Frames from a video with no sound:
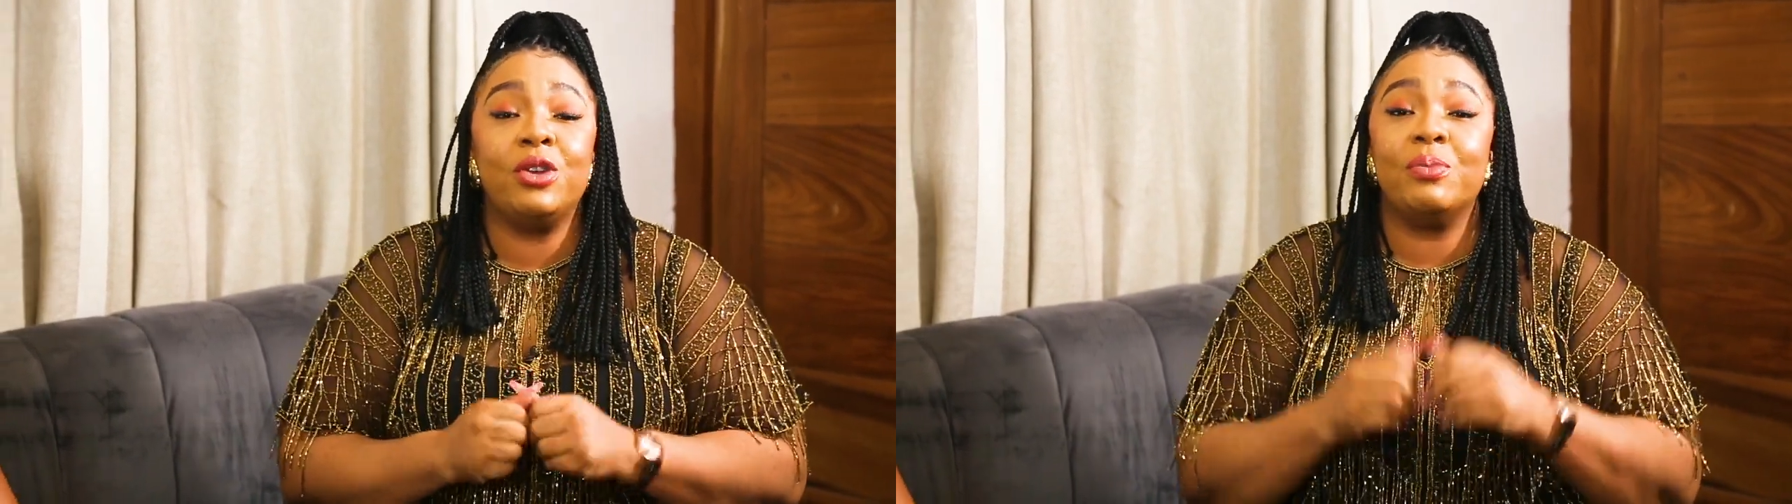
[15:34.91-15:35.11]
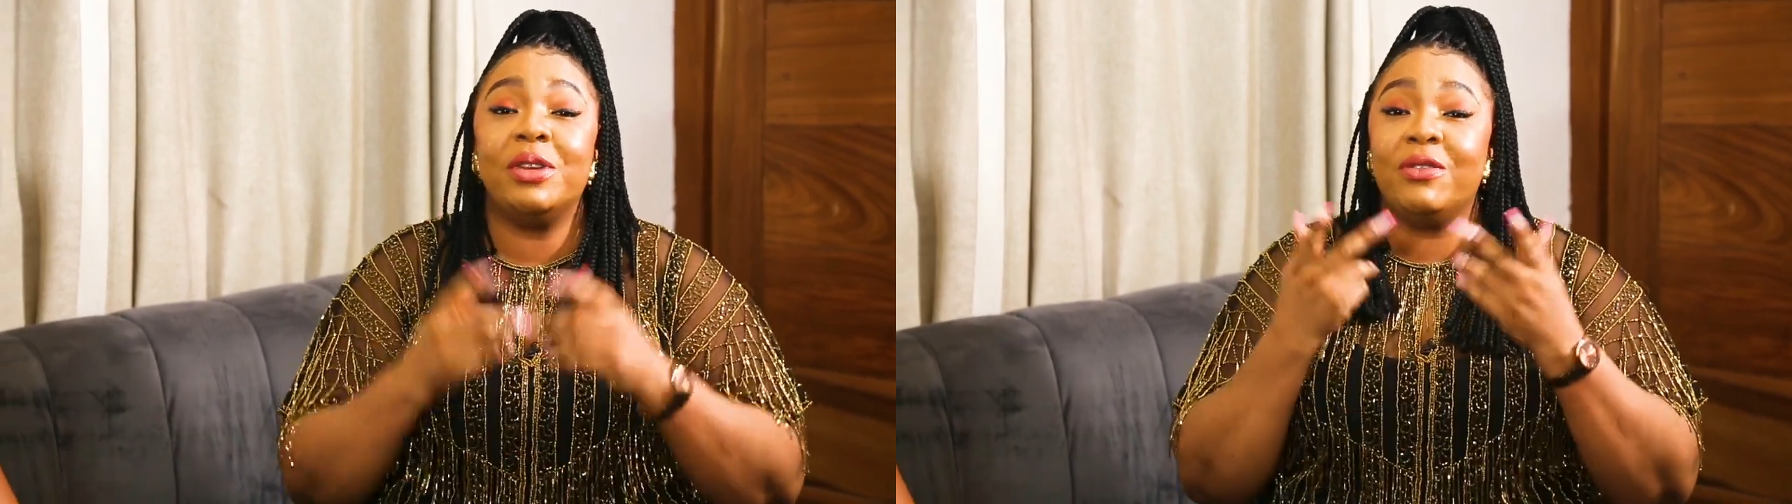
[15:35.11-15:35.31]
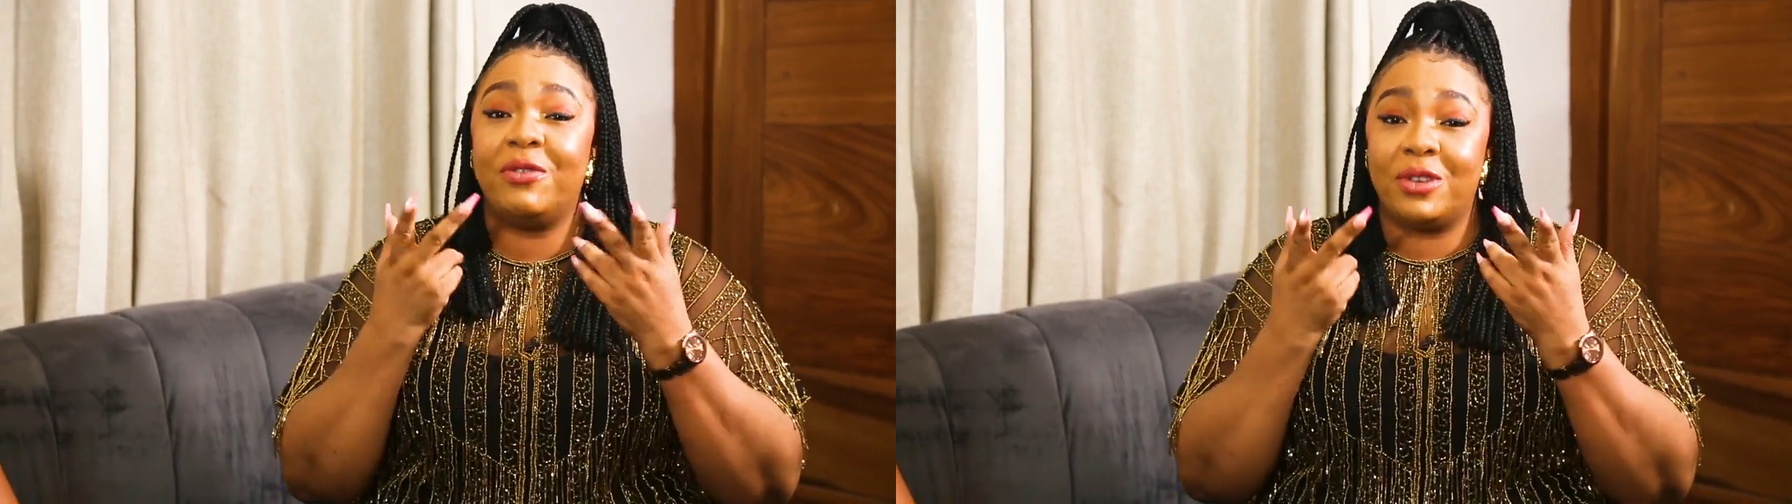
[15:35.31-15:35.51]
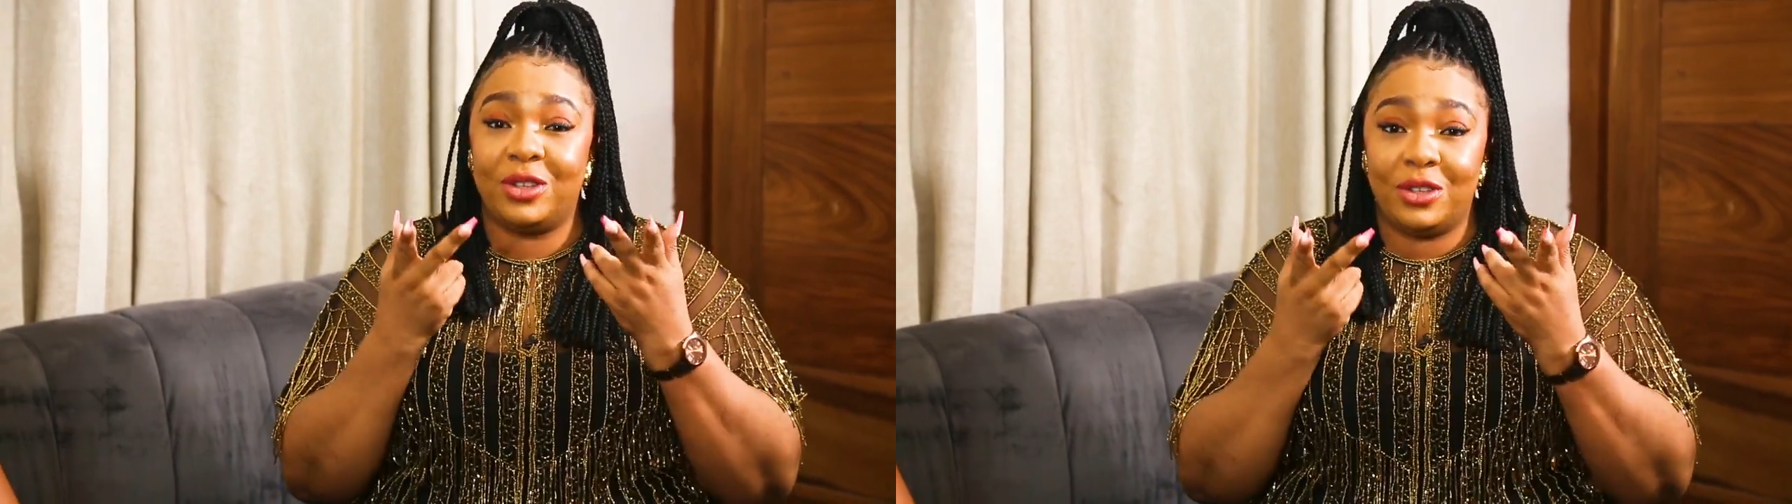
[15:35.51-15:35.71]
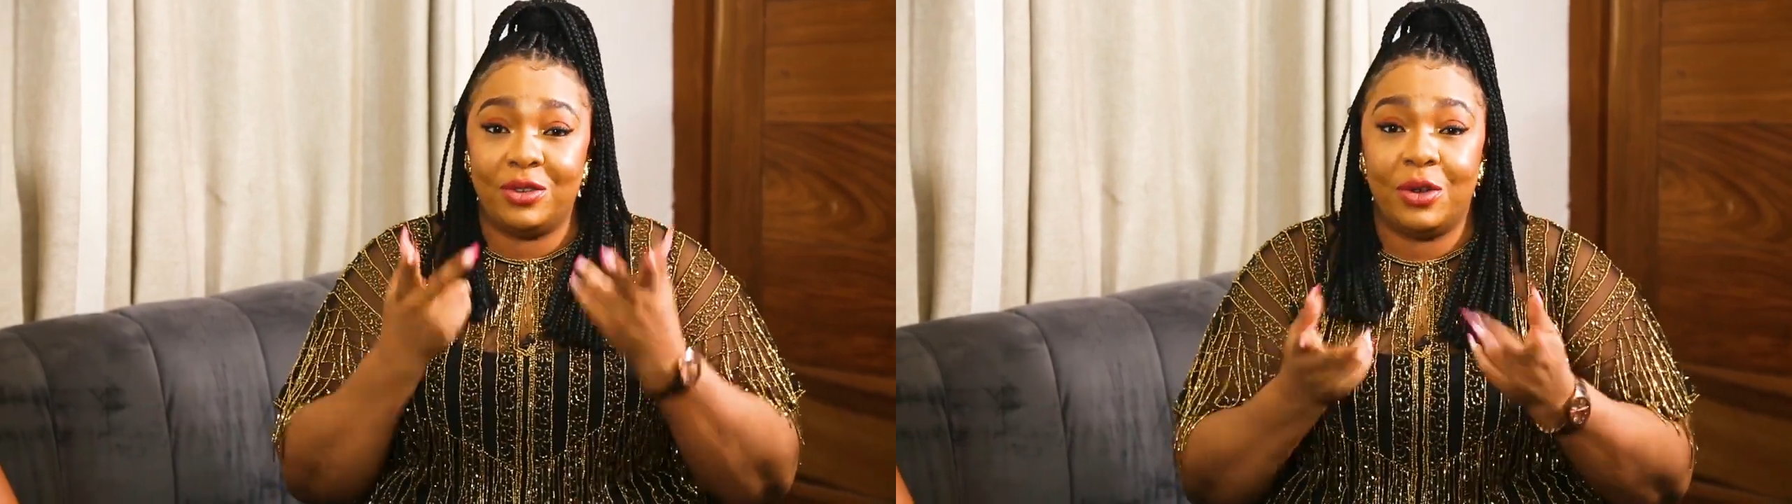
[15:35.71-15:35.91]
you'll be the
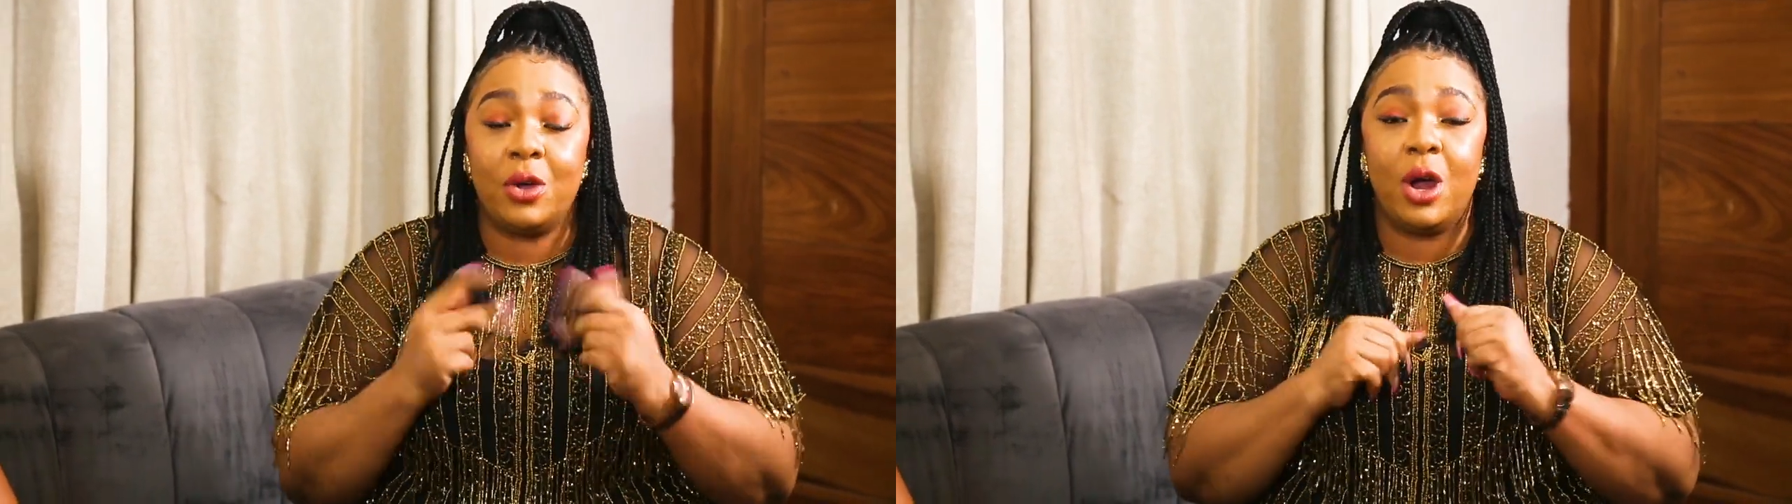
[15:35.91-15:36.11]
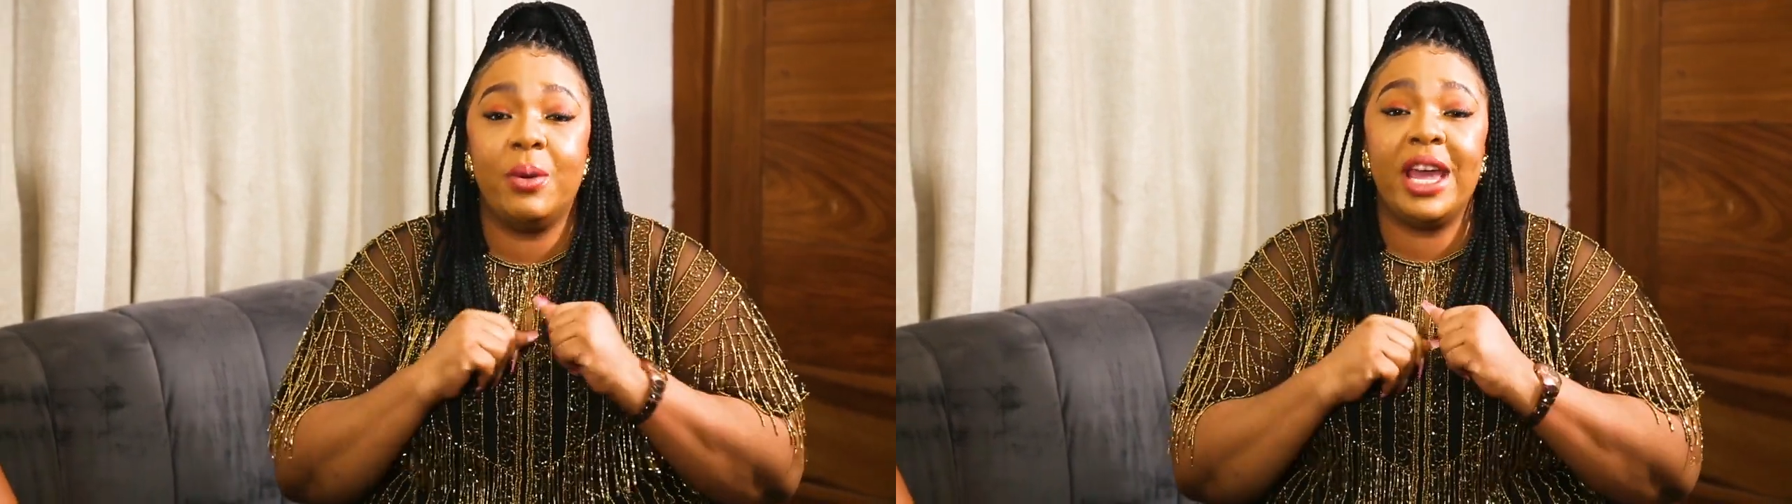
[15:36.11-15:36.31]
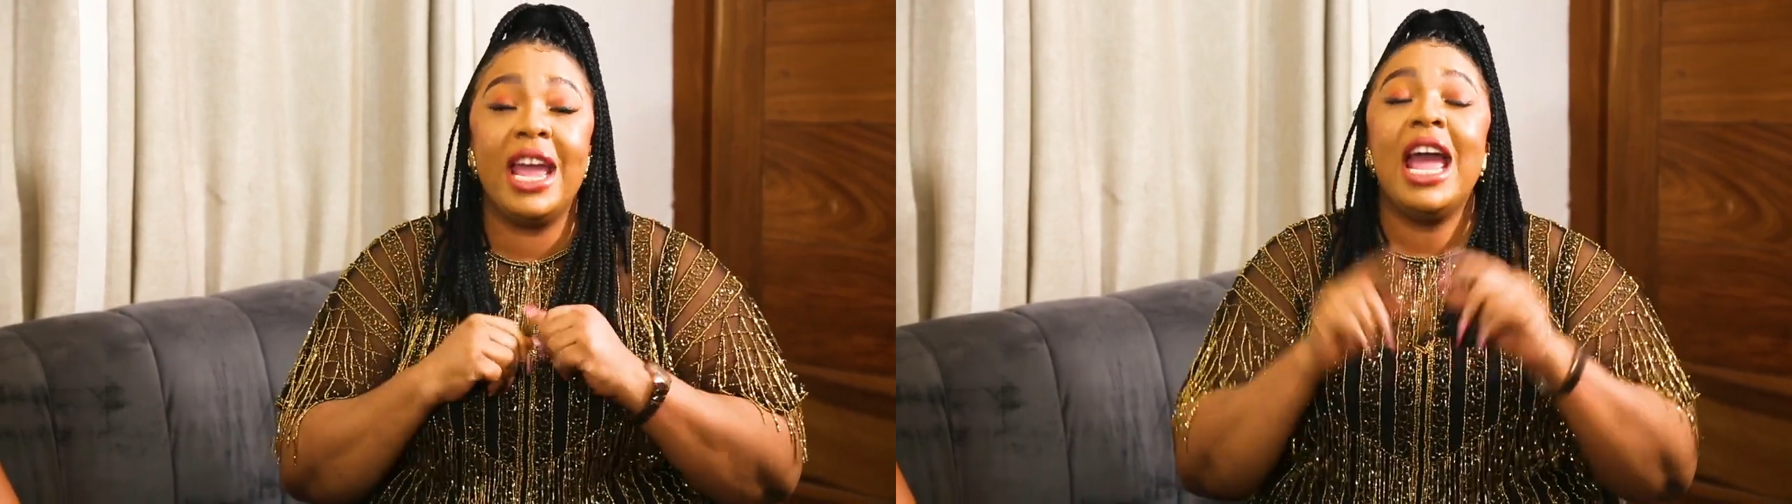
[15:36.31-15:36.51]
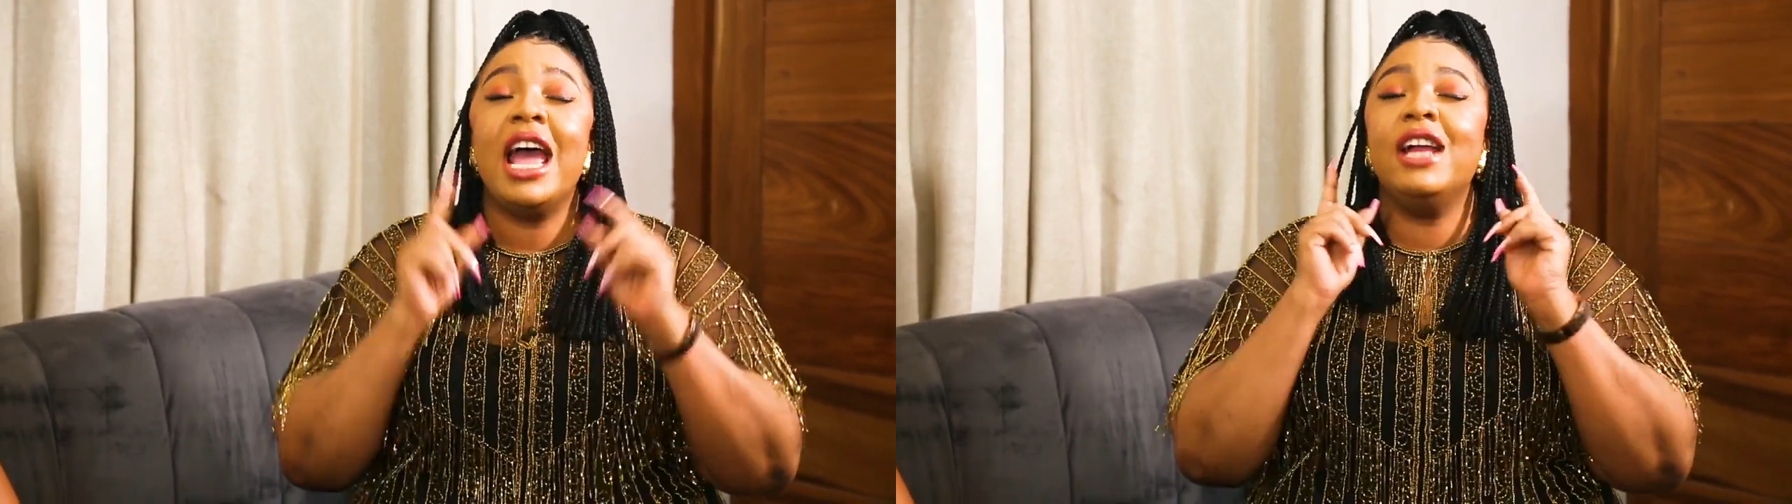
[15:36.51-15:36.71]
first to know, okay?